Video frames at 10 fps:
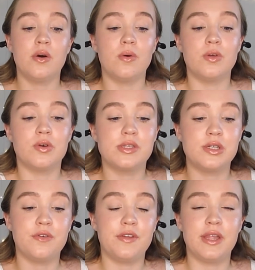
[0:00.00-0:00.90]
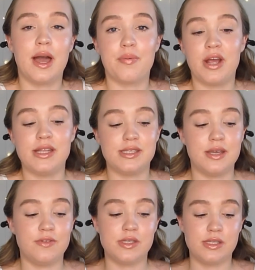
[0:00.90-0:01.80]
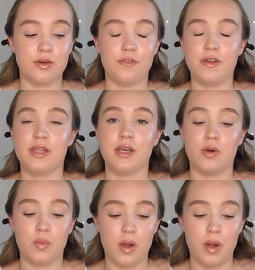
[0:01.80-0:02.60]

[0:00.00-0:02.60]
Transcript: or you're still feeling apprehensive and still feeling